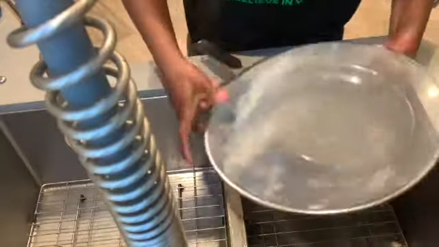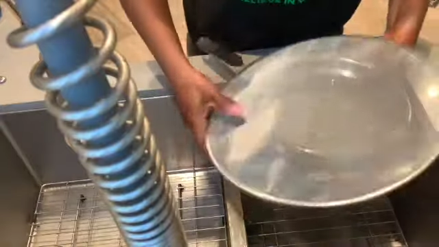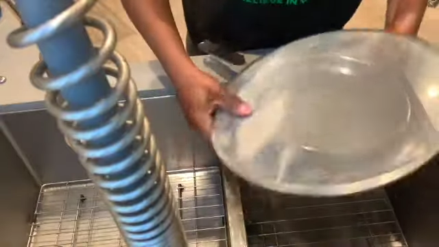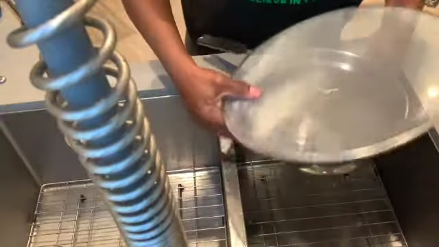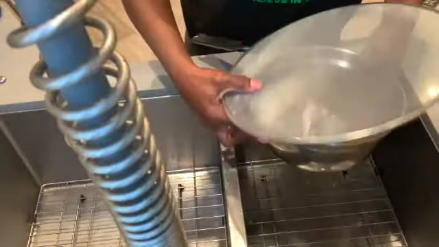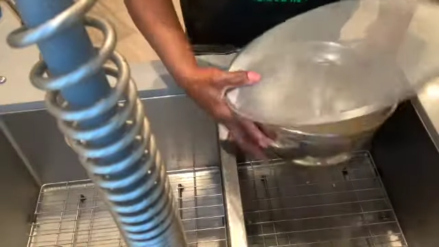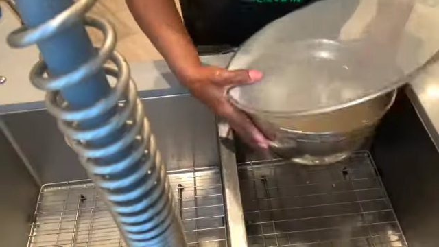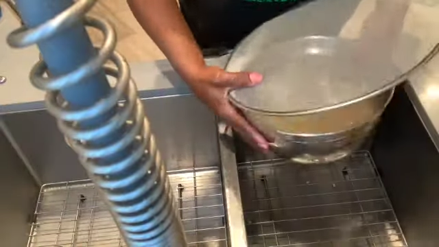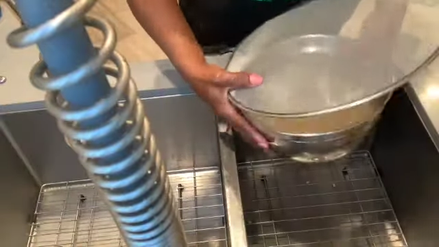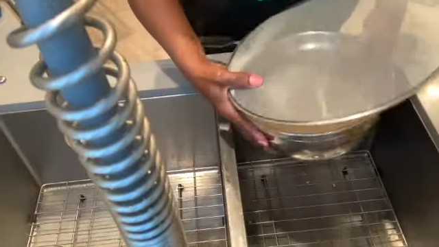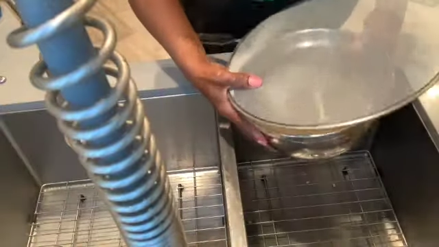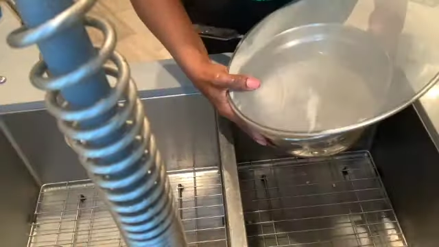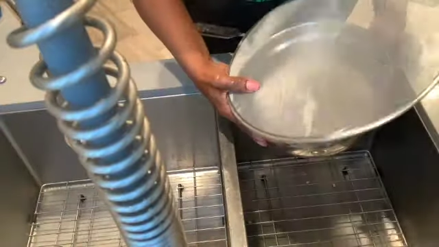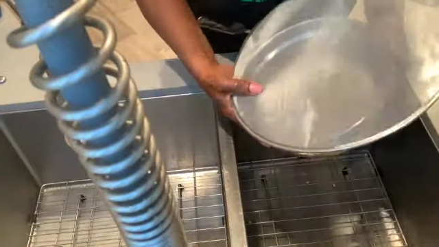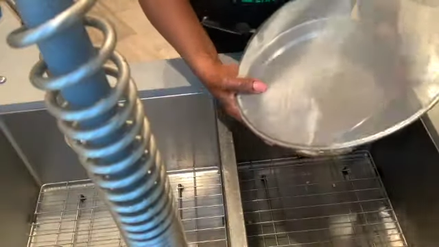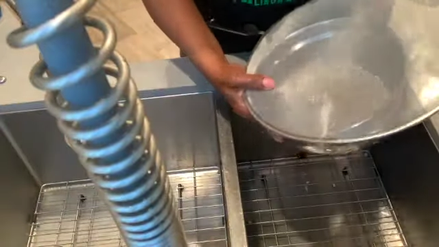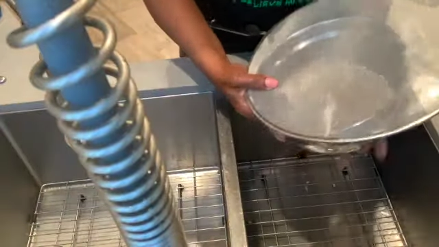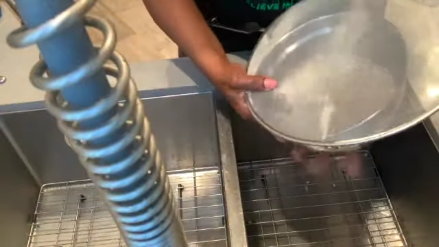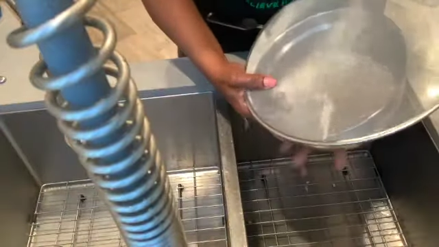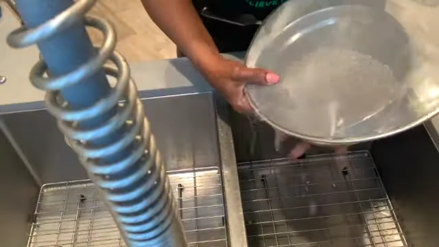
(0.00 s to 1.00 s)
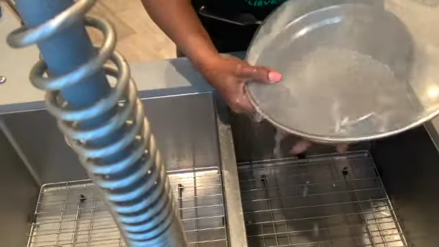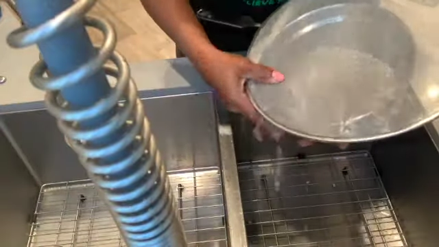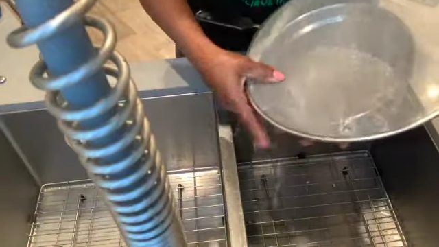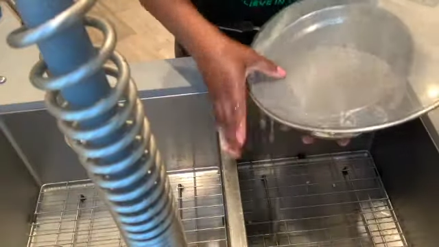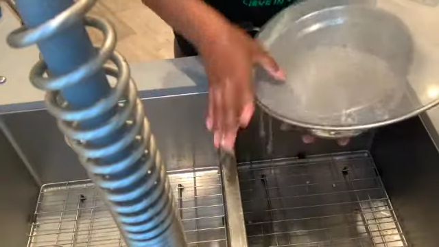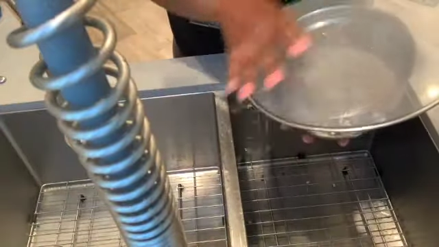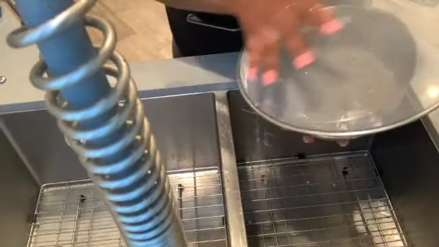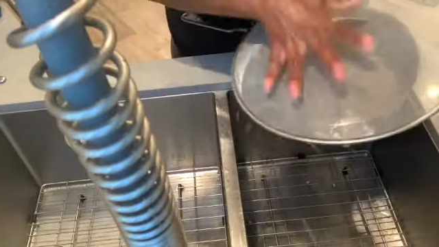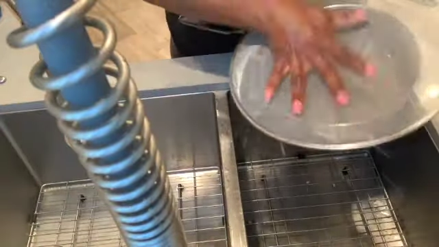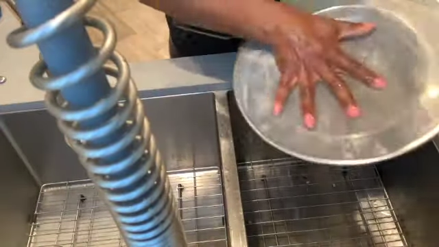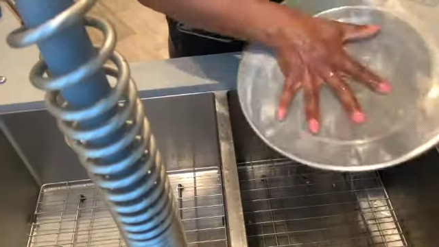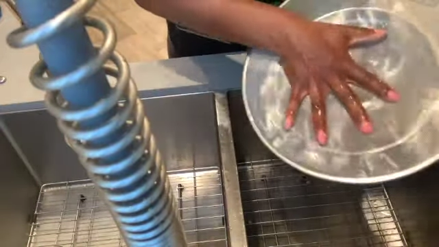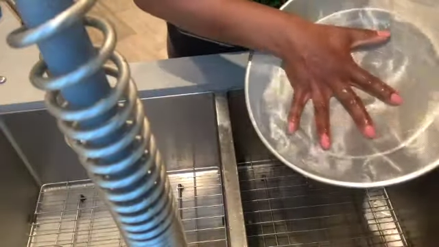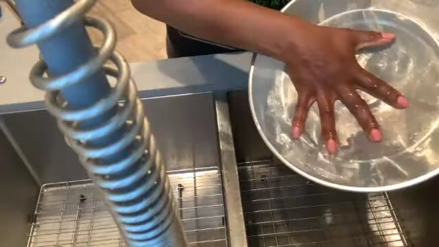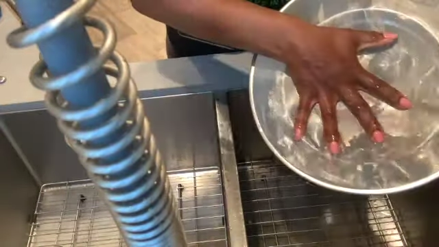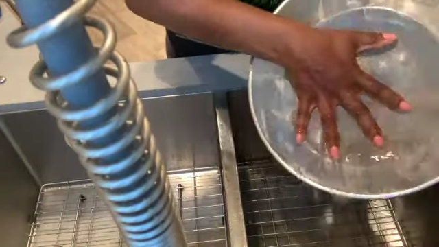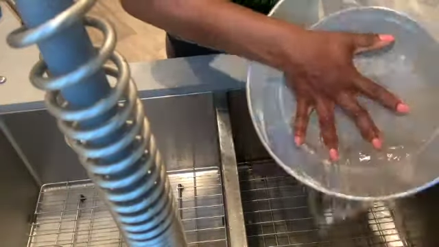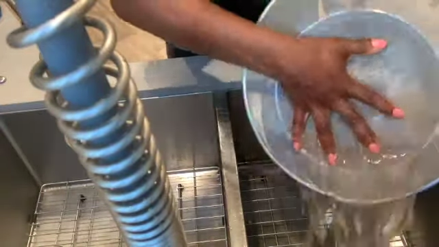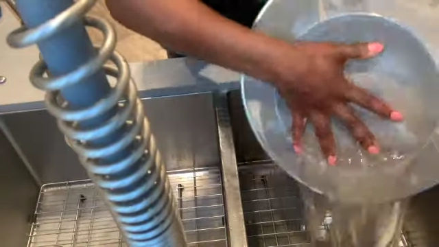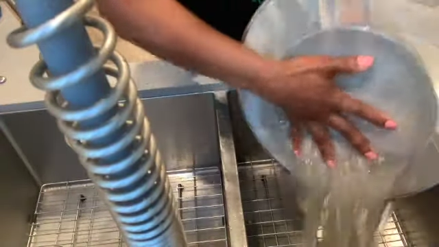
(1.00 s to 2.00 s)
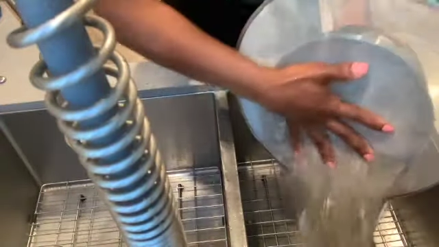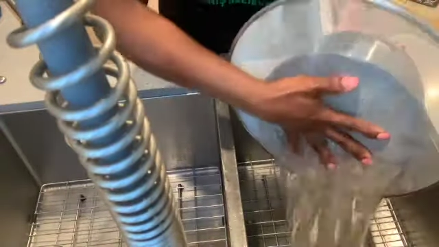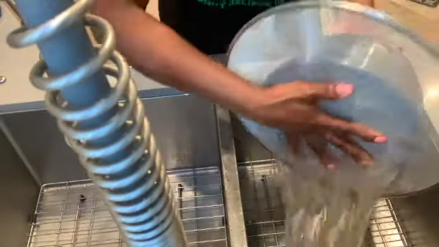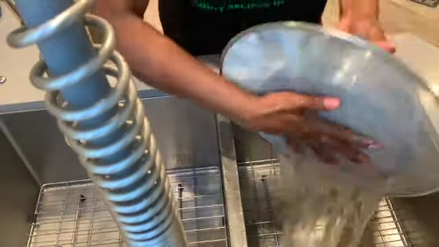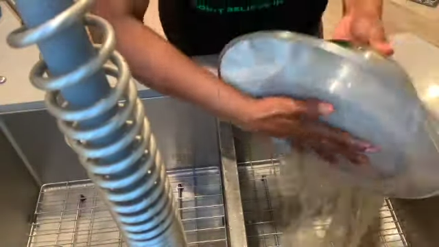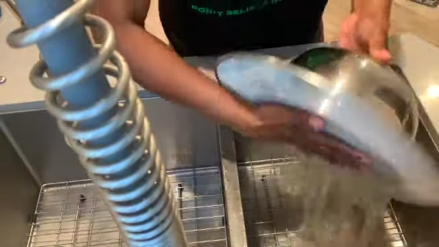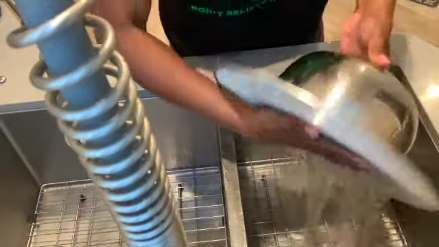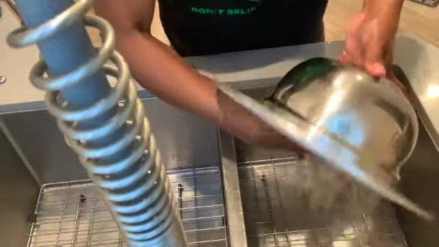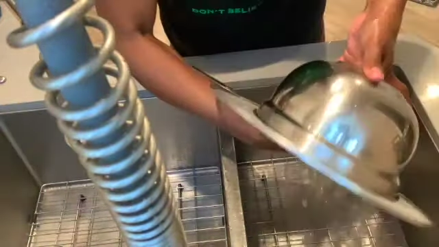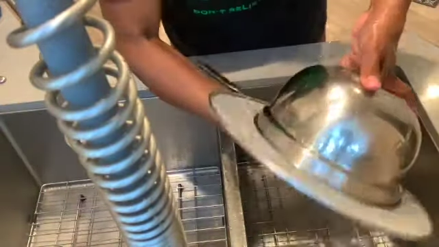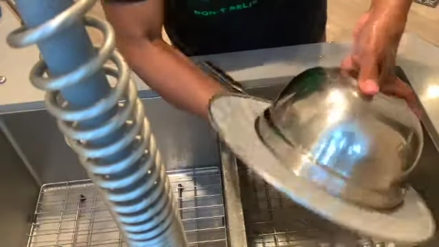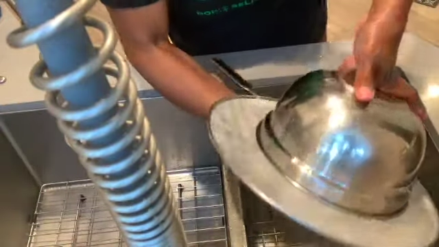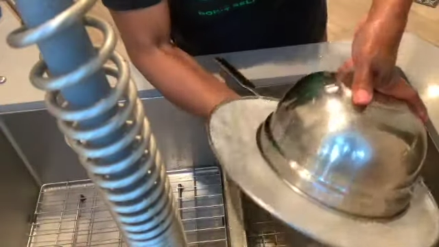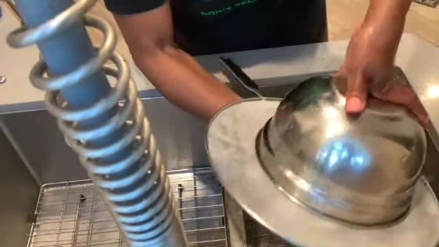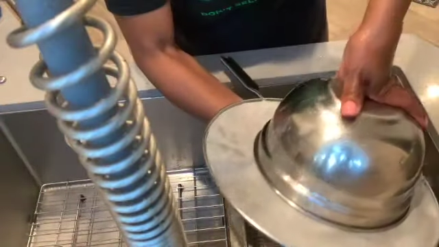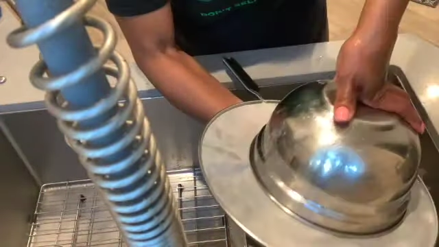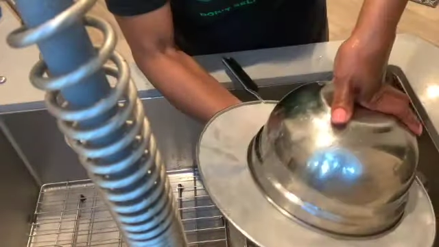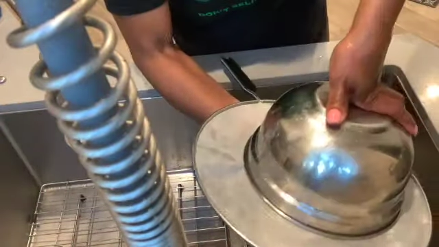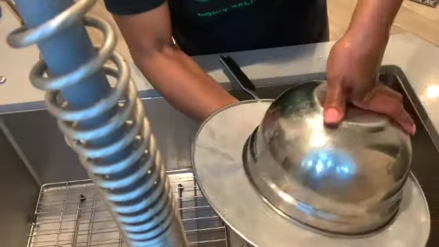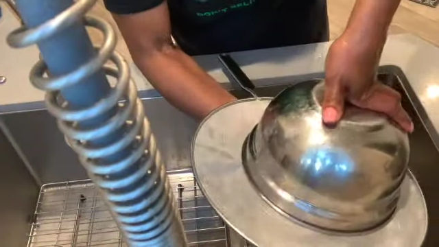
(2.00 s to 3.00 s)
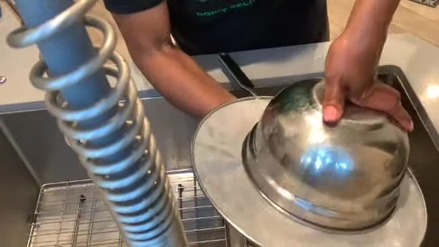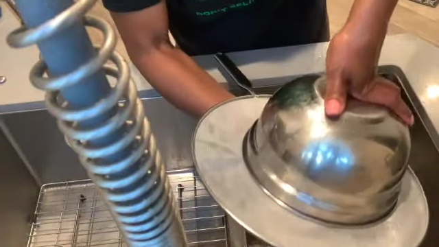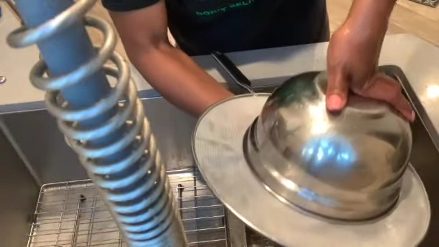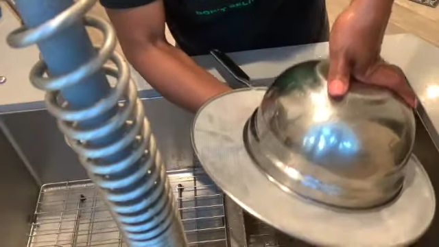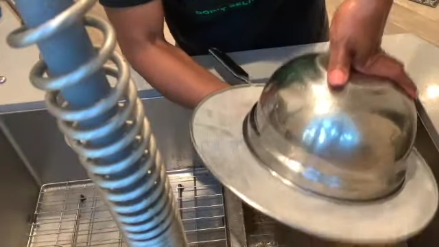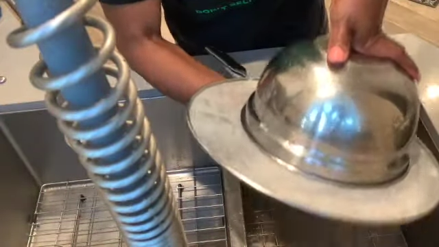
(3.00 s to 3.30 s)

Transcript: No face is visible, so there are no lips to read.